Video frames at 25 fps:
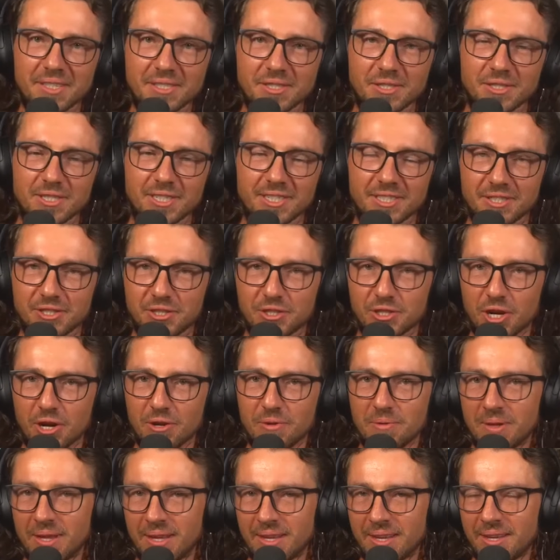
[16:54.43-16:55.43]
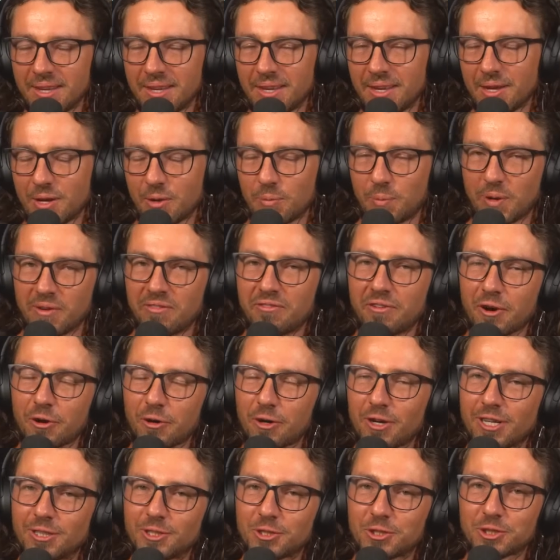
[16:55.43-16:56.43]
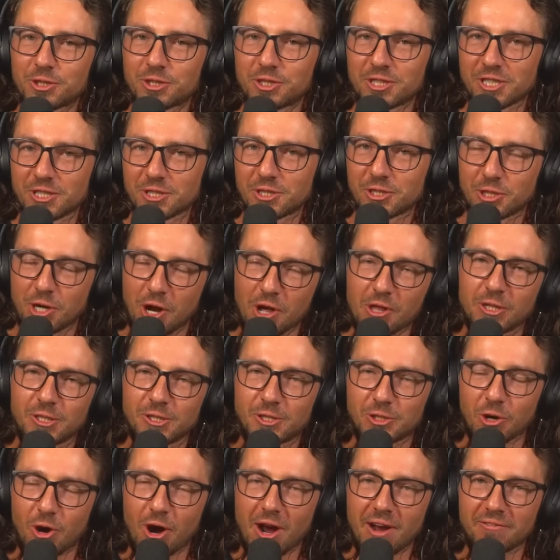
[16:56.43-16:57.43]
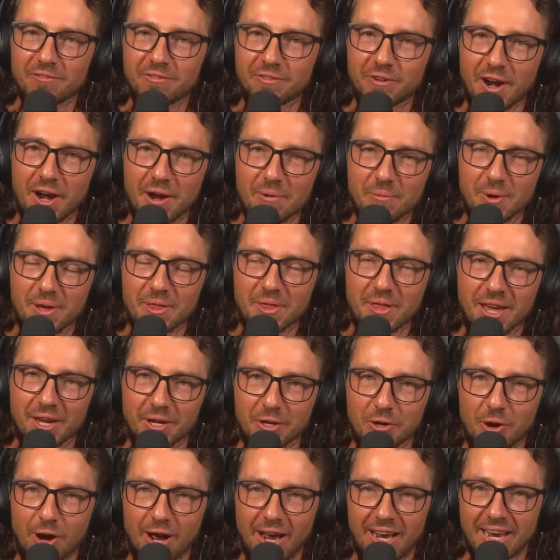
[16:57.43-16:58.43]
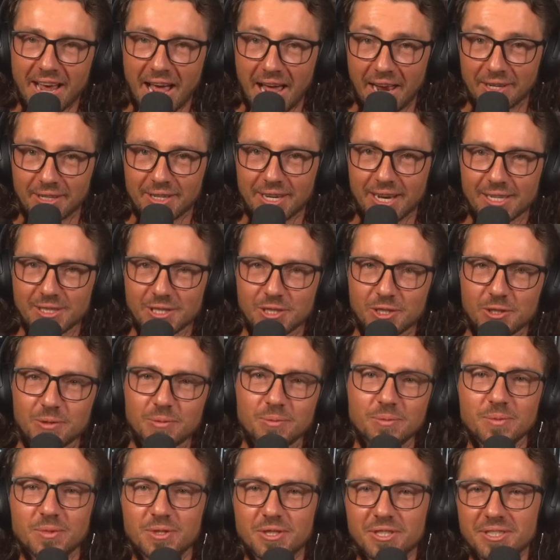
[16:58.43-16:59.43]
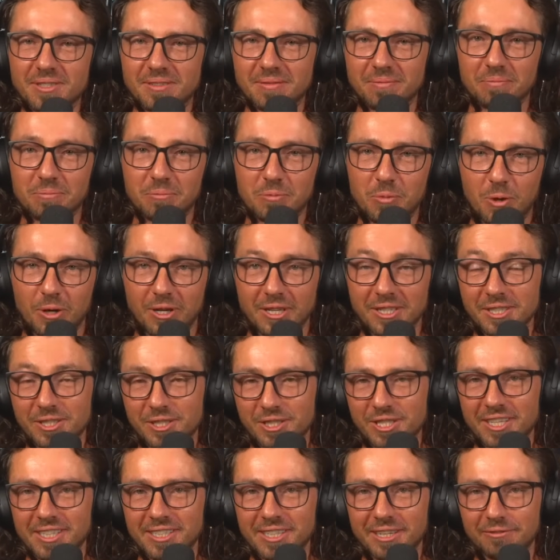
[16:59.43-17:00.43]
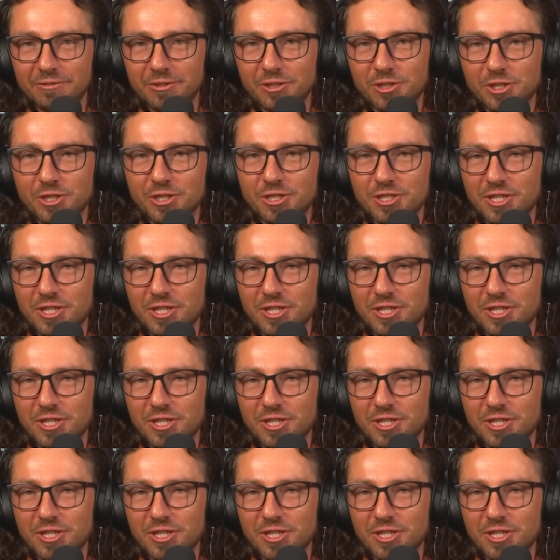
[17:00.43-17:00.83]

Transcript: isn't it? So it'd be very interesting to know the time frame when that guy at customs wanted to leverage